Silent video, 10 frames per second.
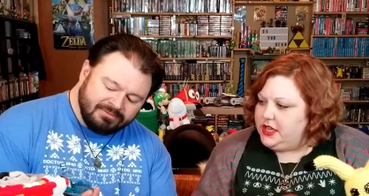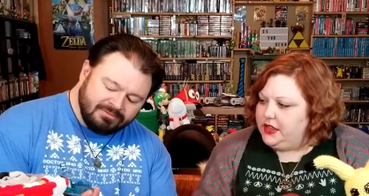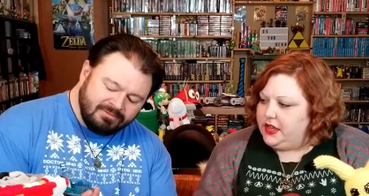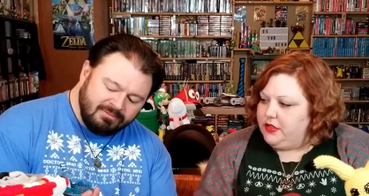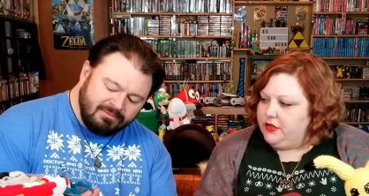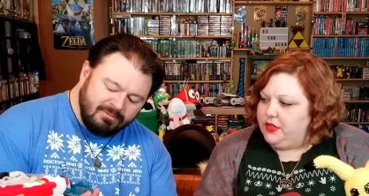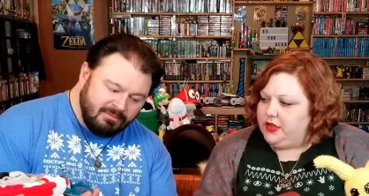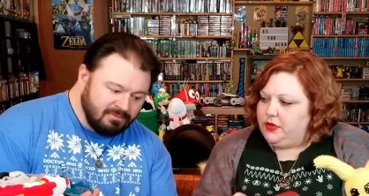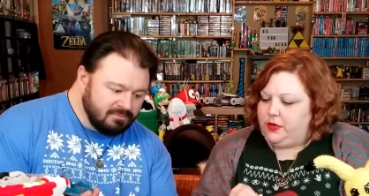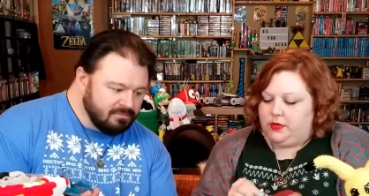Speaker 1: The other thing that we
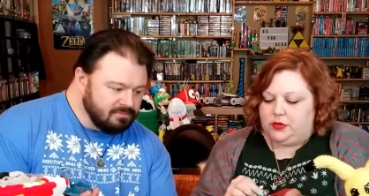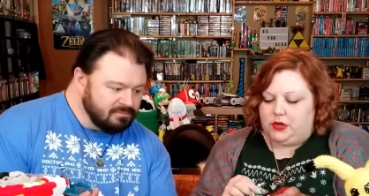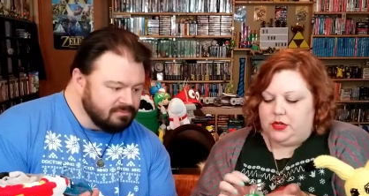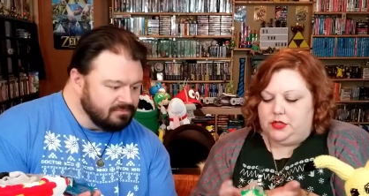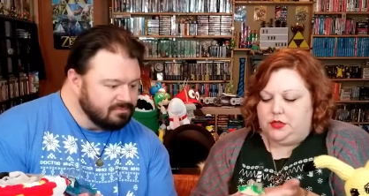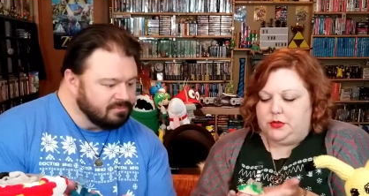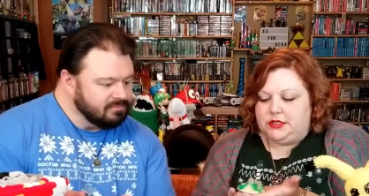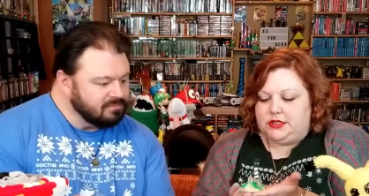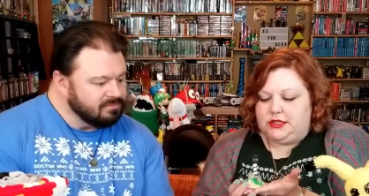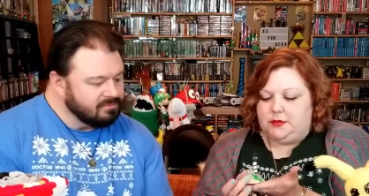were drawn to was
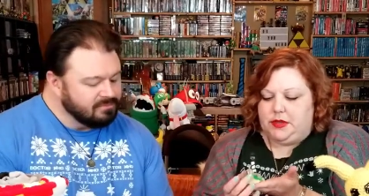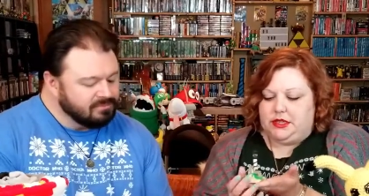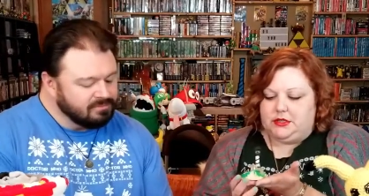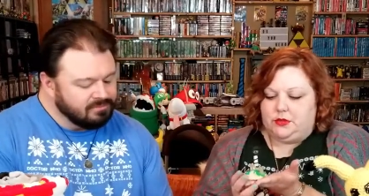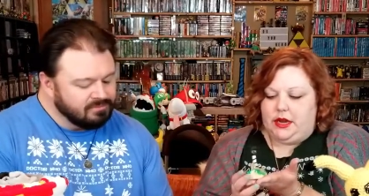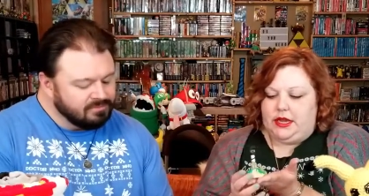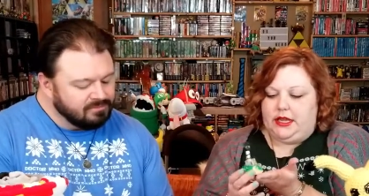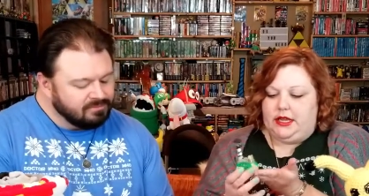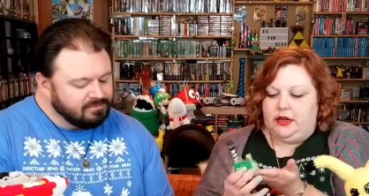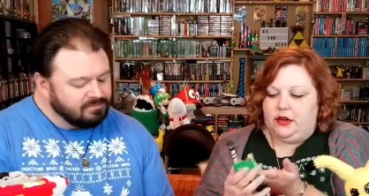this piece right
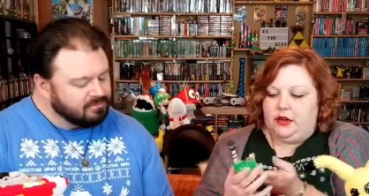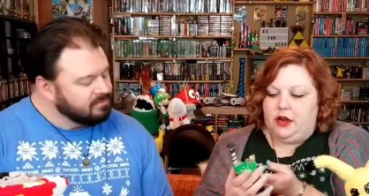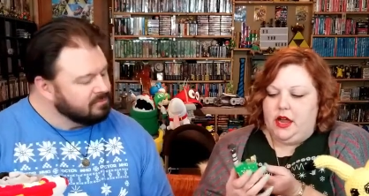here,